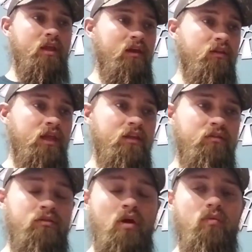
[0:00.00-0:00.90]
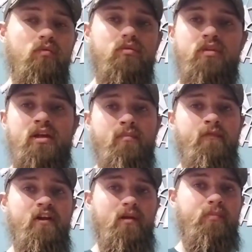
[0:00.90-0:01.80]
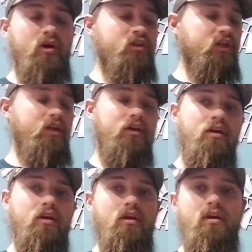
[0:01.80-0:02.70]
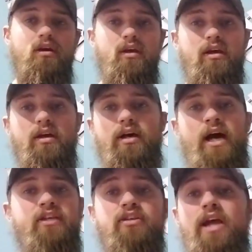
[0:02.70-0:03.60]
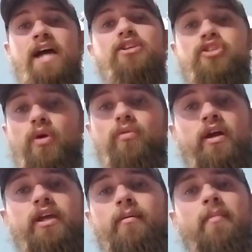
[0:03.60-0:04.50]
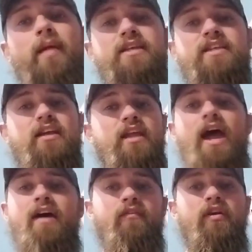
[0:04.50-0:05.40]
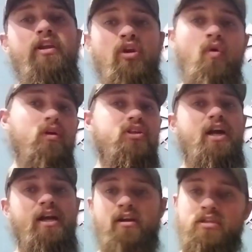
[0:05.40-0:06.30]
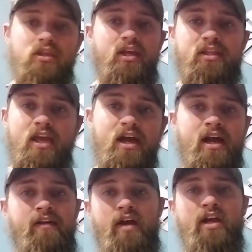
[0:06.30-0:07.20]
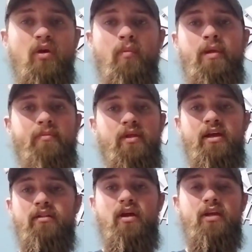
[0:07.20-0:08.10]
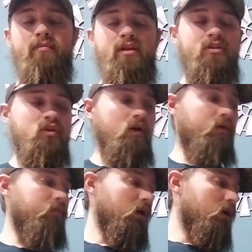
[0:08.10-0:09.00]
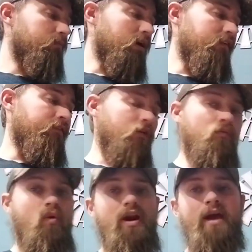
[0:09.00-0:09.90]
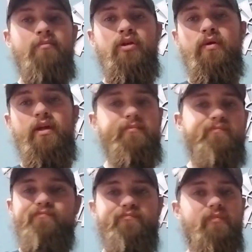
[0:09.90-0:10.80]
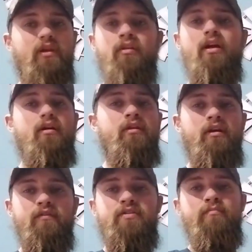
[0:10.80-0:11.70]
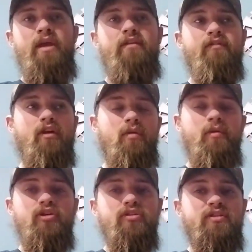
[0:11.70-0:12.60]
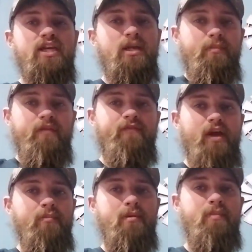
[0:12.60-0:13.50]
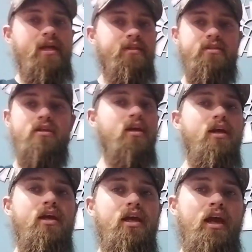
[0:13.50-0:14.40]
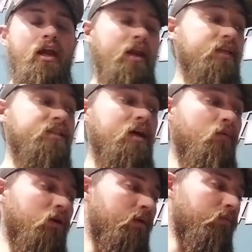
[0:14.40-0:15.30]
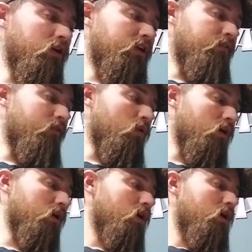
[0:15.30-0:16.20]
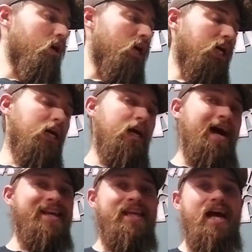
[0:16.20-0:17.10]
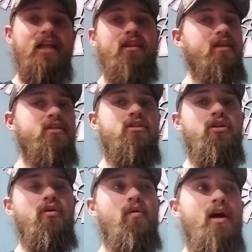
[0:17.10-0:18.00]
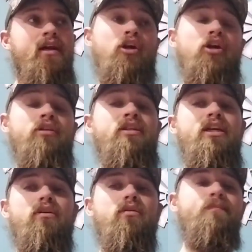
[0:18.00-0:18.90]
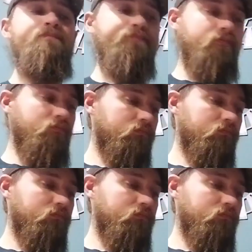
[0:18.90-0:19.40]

They're very pushy. I just don't like them. I'm not saying that every Yorkshire is like that. I know people that like them and enjoy them, but for what I'm doing, they're made for commercial setup, confinement pens, and that's not what I'm looking for. I got these two on a good deal.